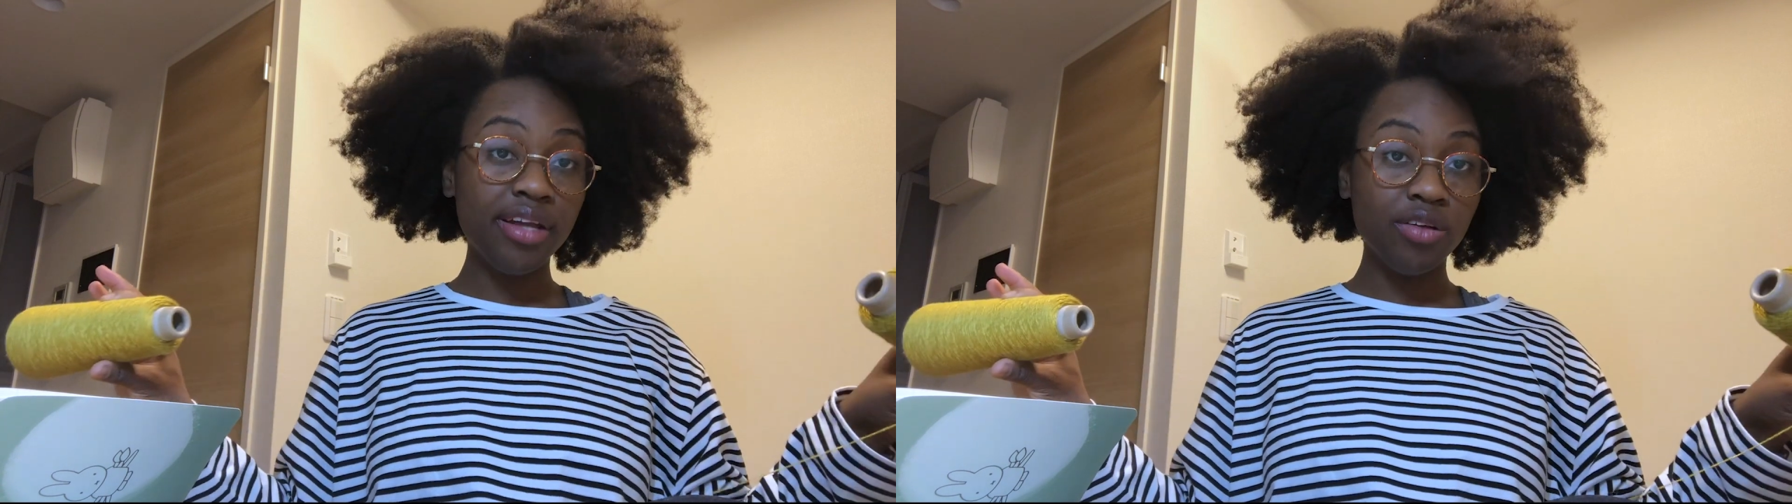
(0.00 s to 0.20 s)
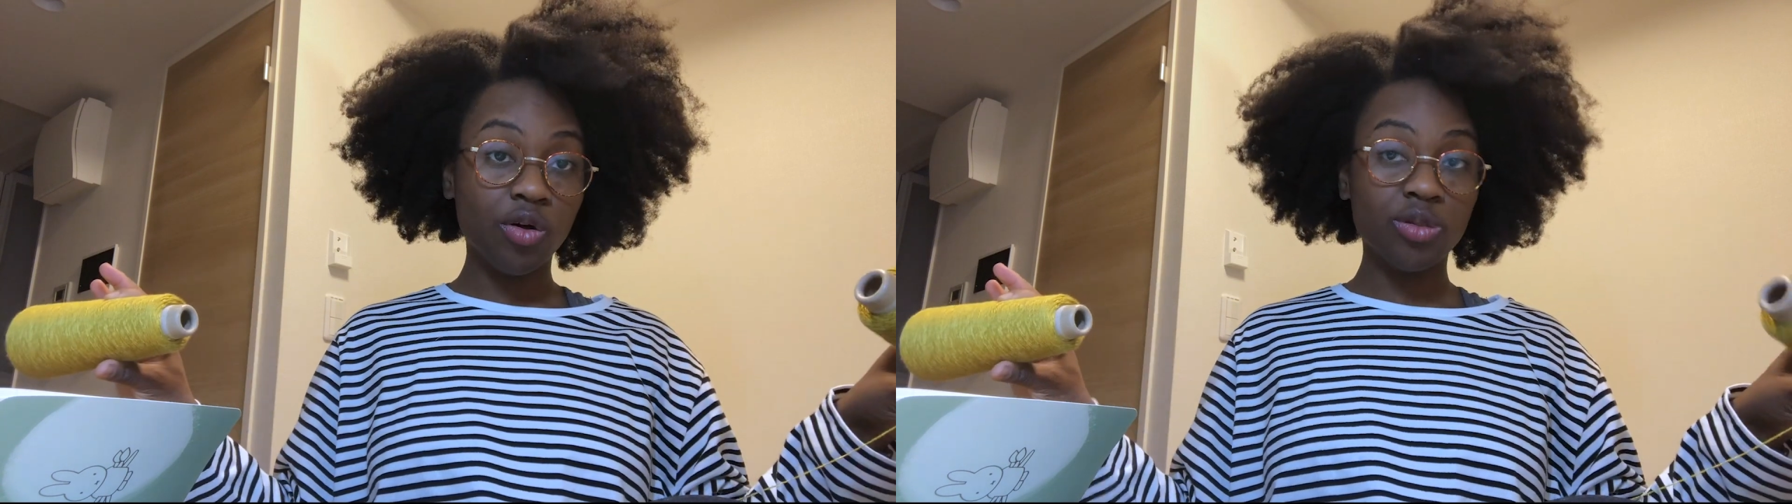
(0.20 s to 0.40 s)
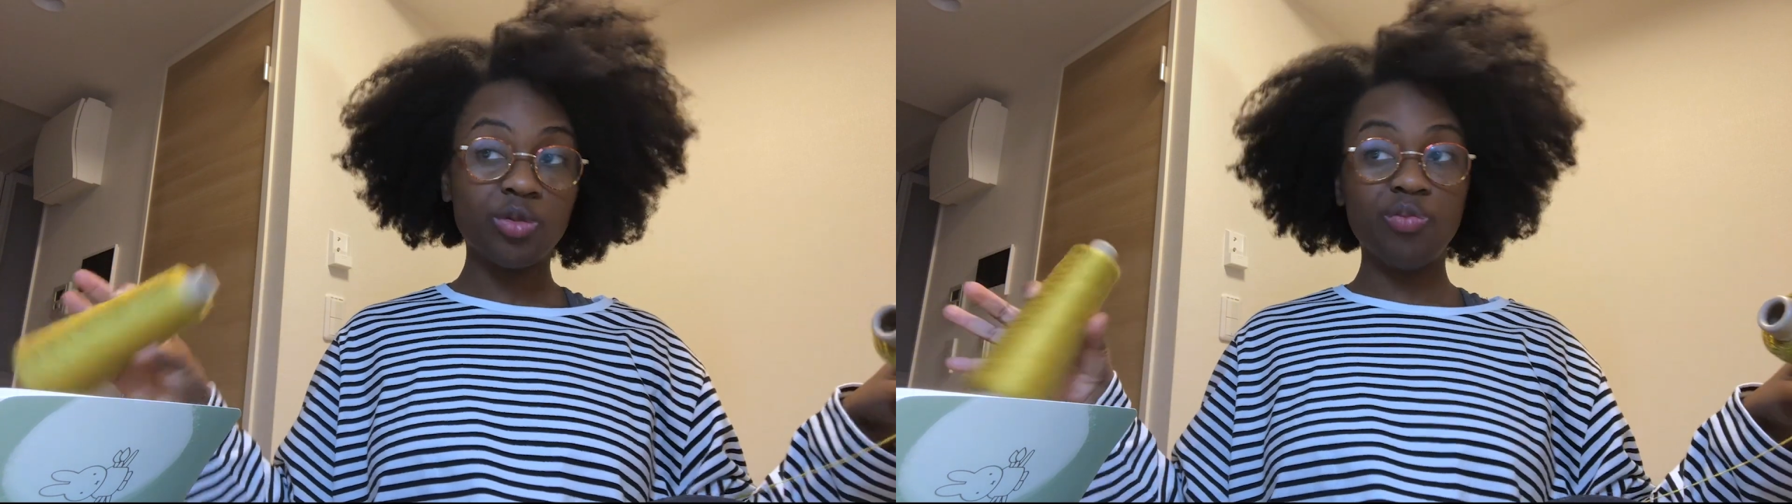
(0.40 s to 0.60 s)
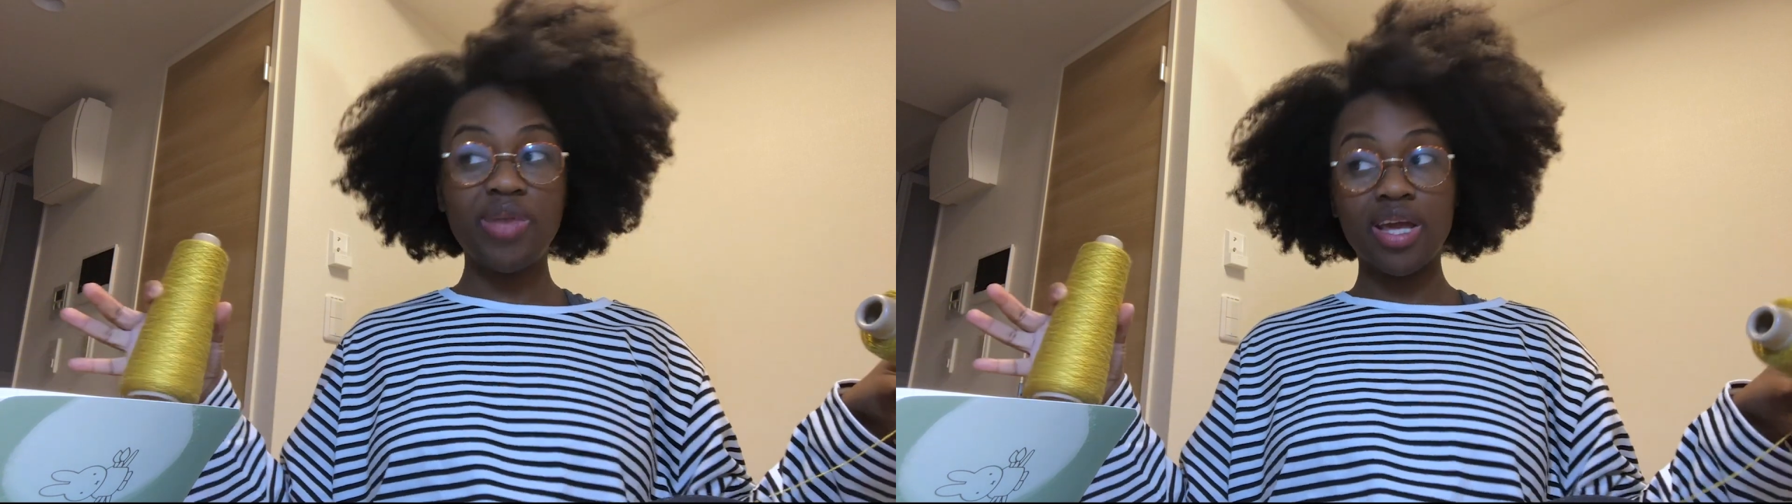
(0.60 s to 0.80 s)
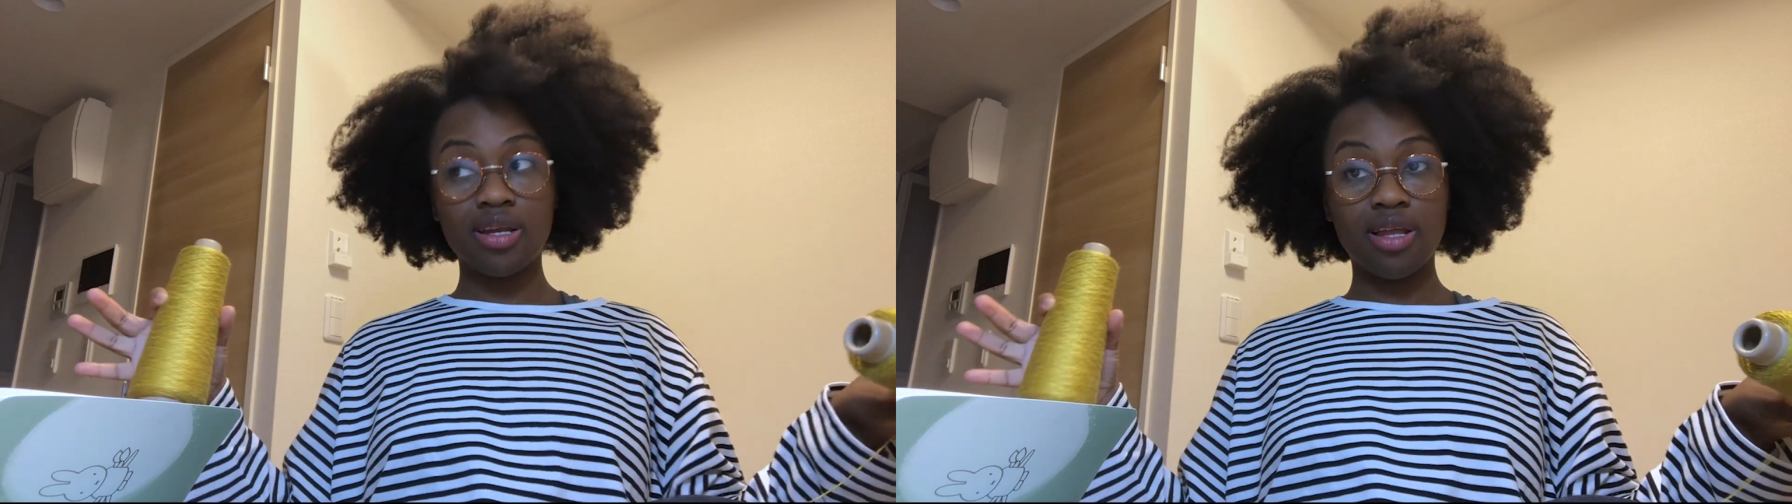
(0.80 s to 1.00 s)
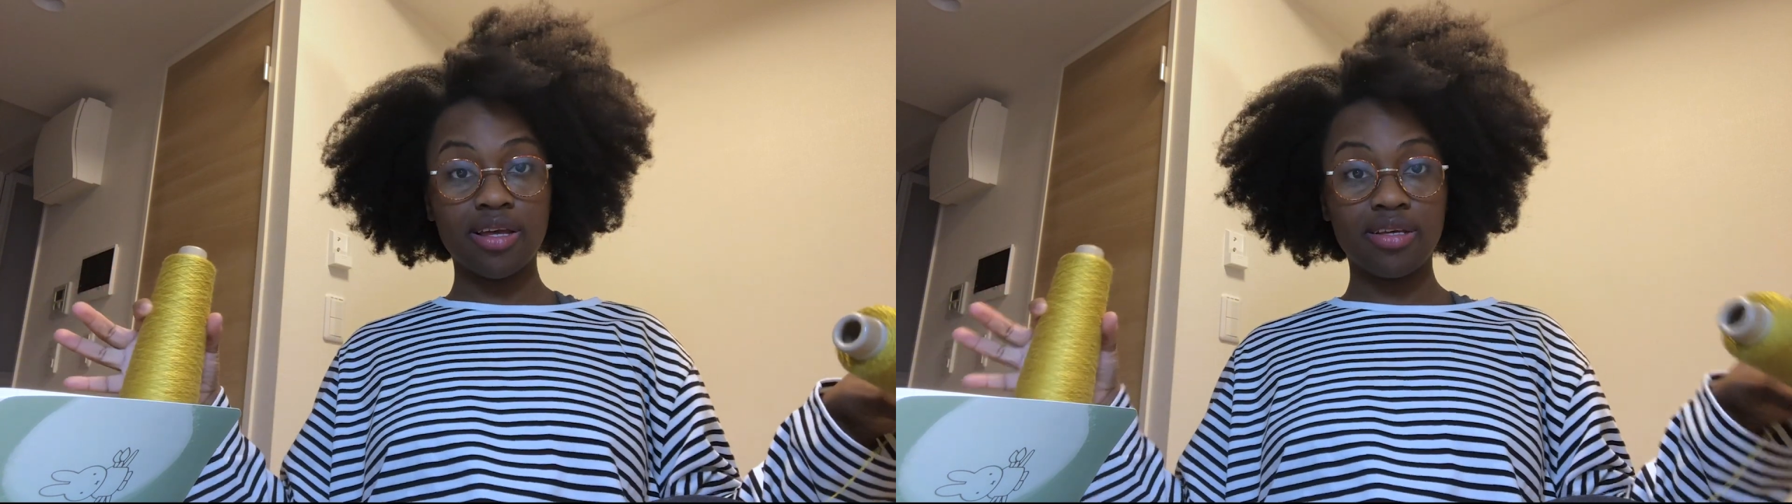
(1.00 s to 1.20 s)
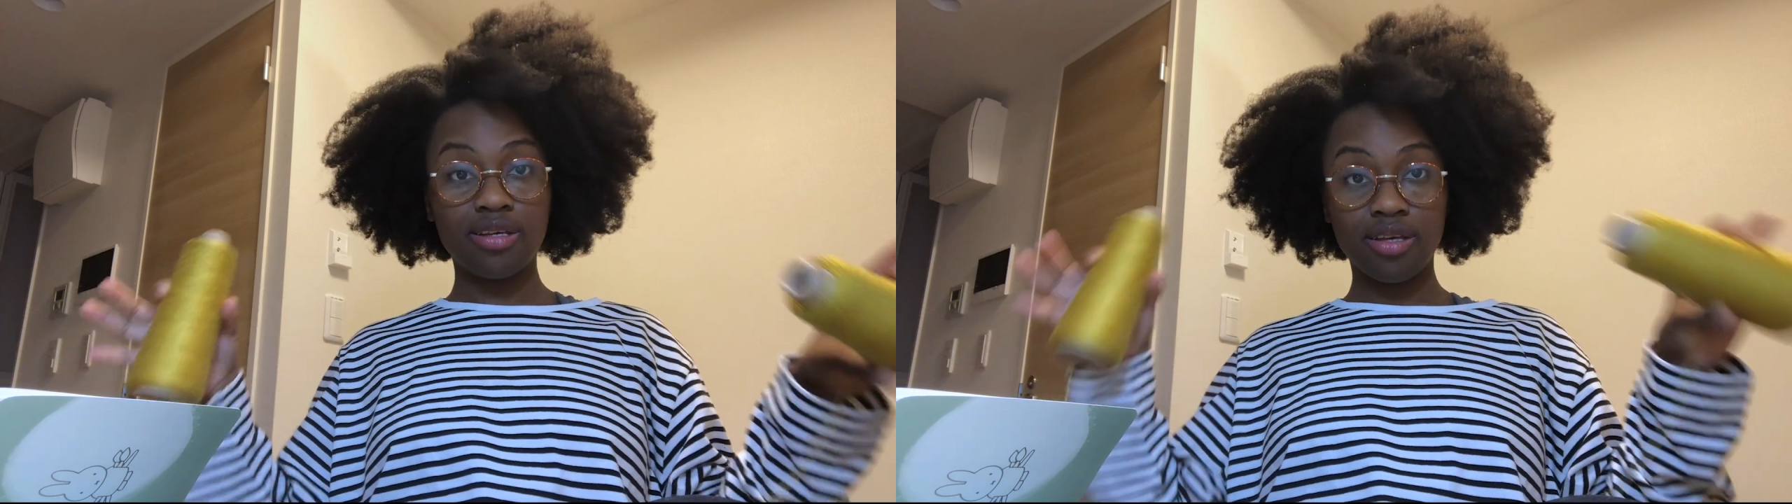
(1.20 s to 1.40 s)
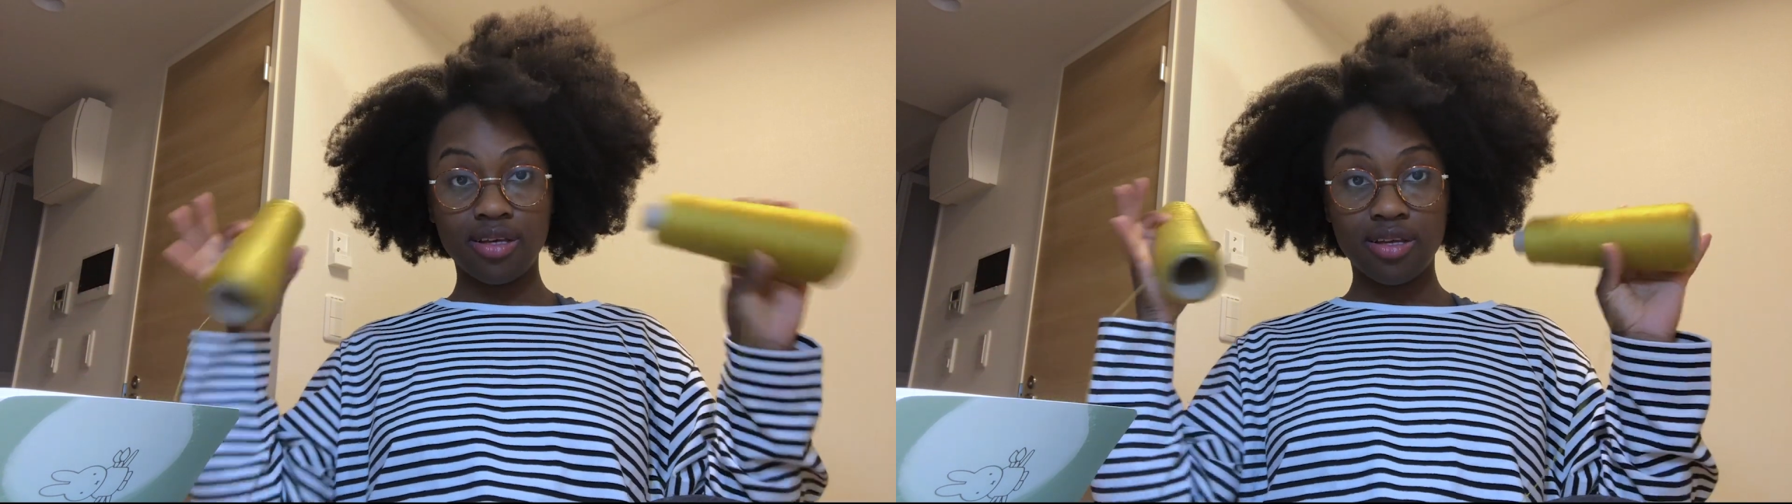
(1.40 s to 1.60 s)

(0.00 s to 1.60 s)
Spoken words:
not make like